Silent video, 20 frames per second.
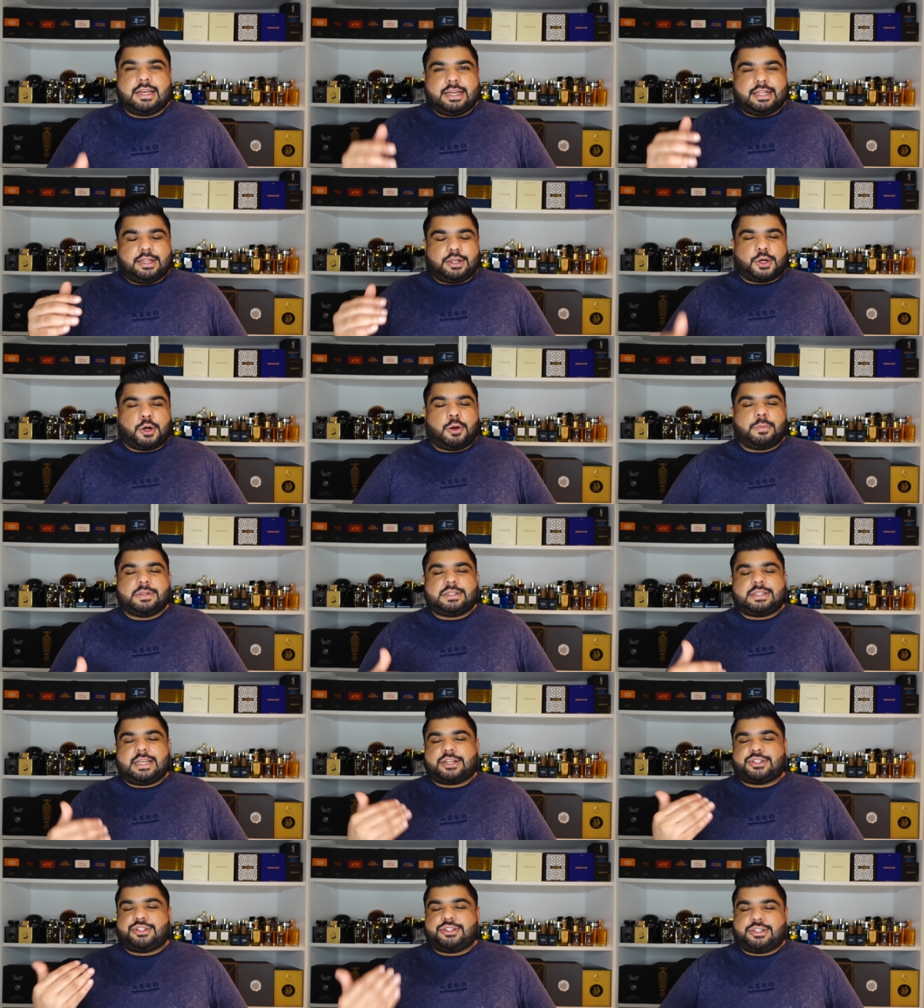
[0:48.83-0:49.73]
In the comment
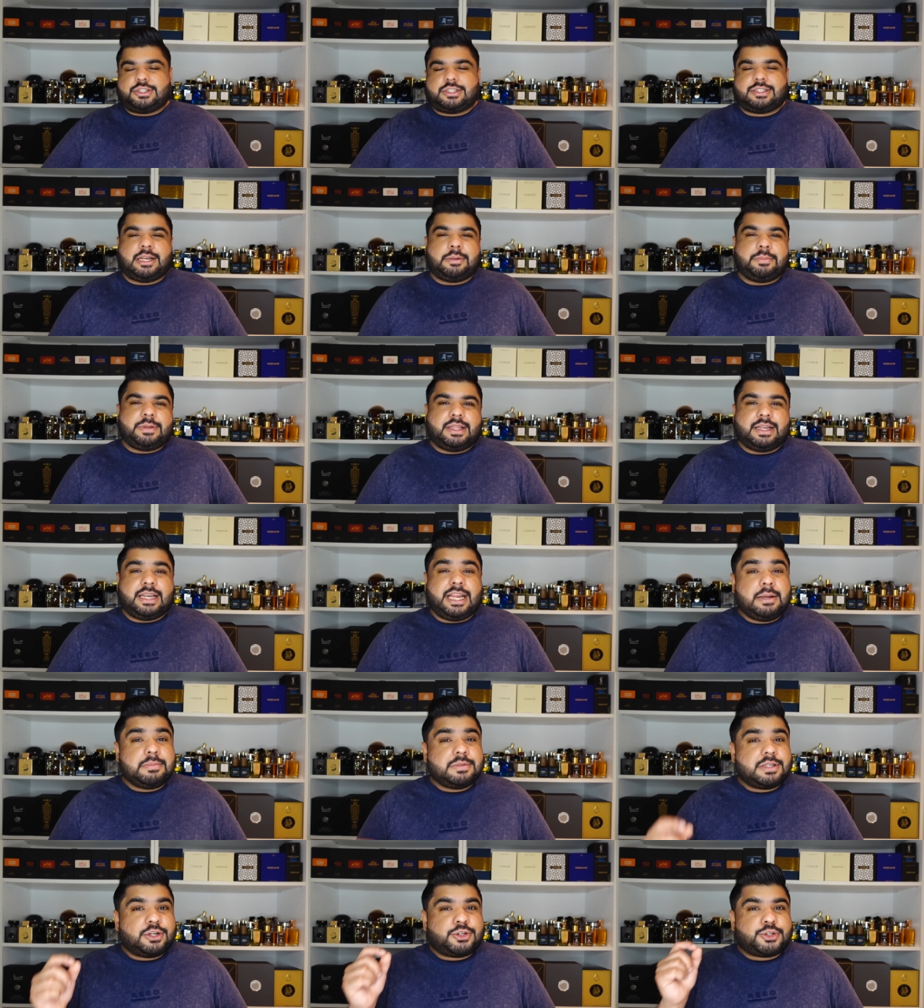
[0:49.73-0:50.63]
section, just tell me the
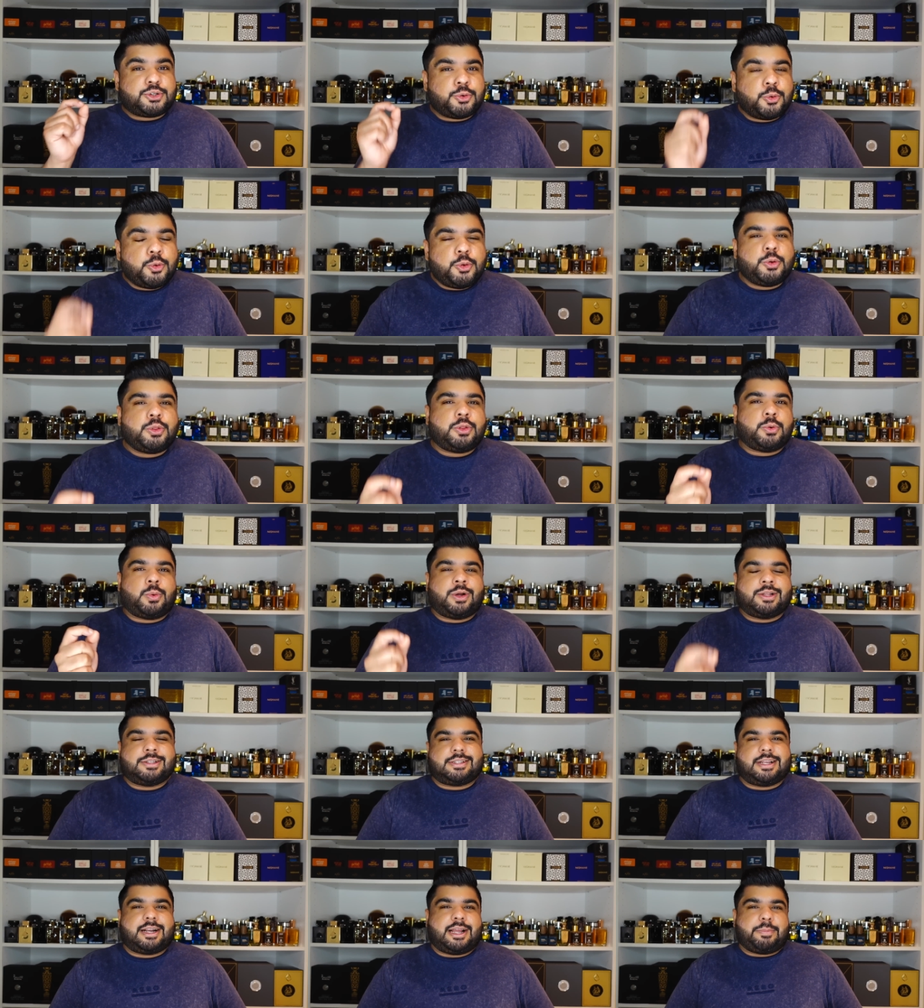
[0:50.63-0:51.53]
names. I'll show you the
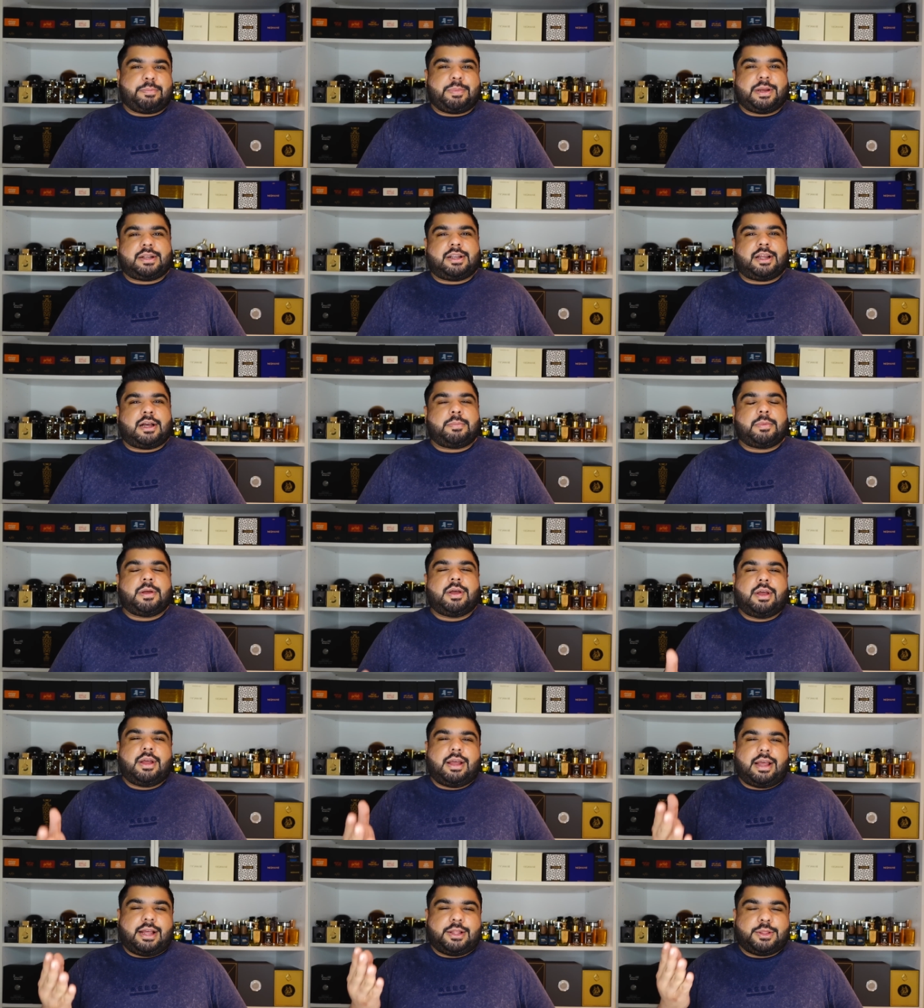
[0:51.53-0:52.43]
ones that I picked up
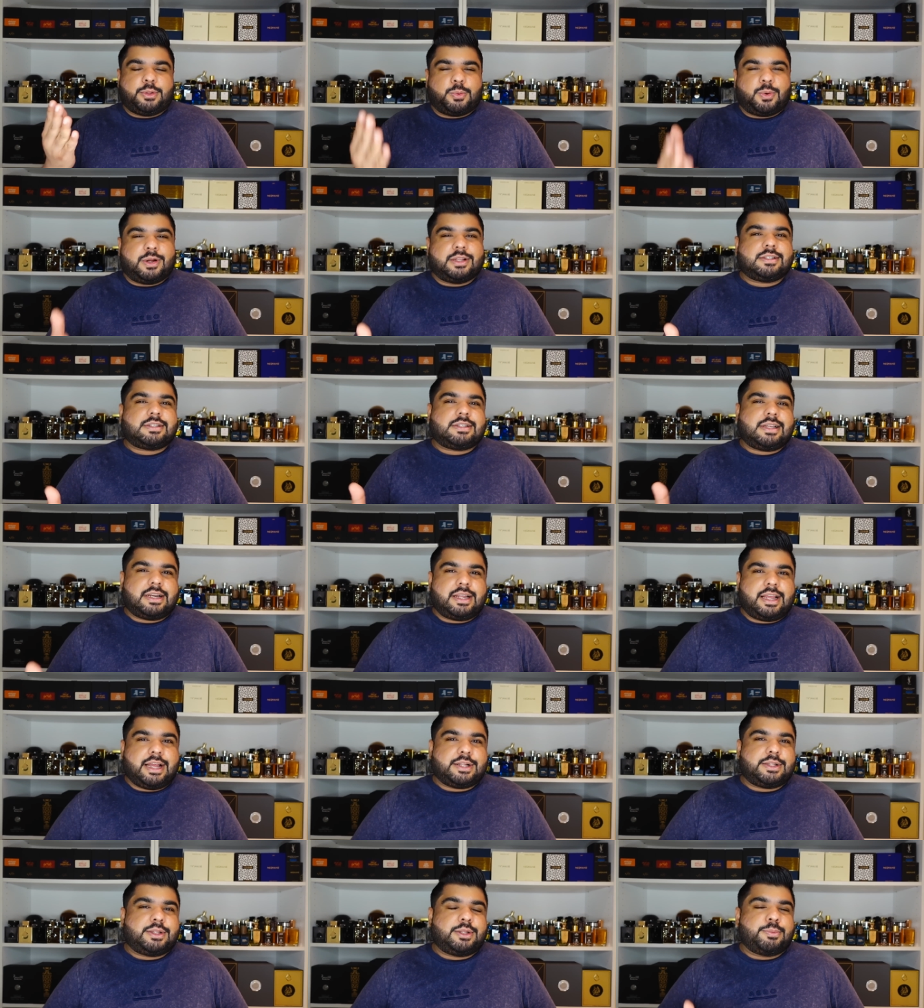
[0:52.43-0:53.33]
and the ones that
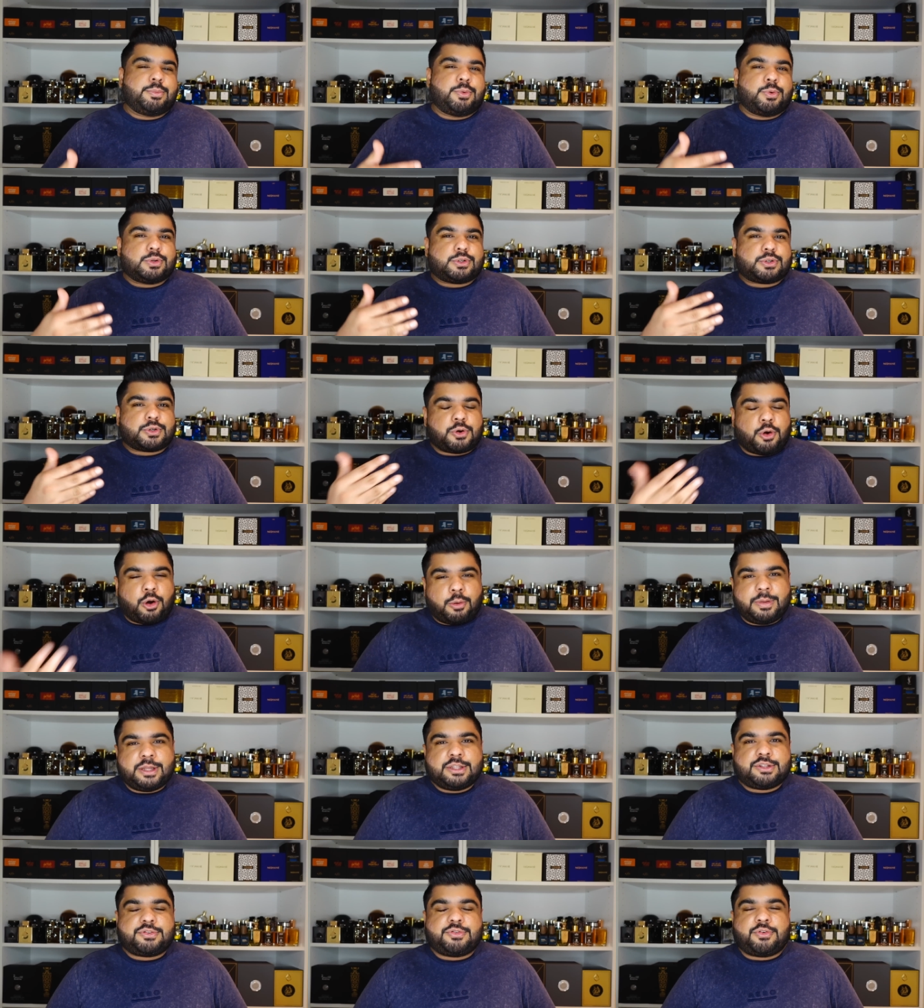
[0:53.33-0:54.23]
get the most
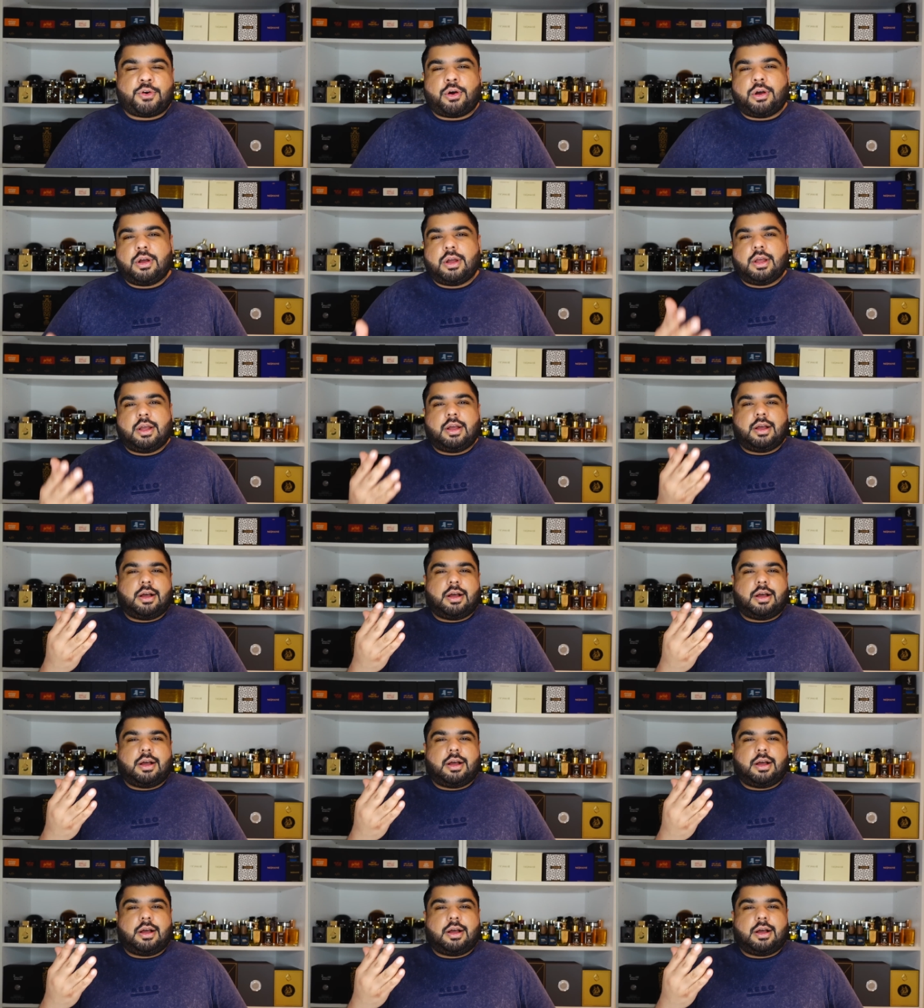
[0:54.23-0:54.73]
comments for.